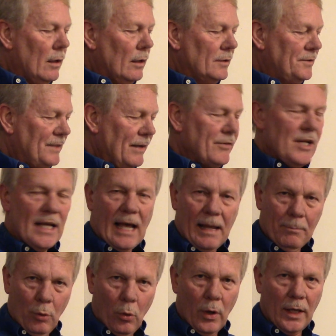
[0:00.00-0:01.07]

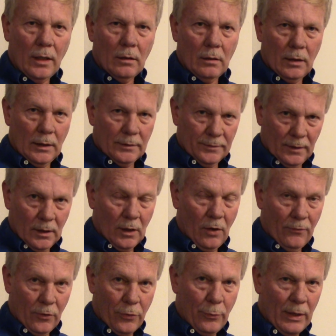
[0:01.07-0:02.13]
78 point is a little
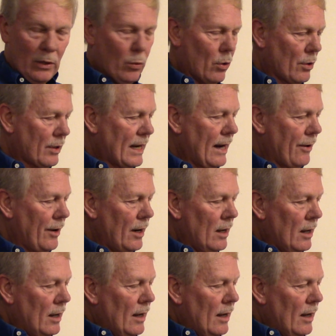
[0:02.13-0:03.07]
over 3/4 carat.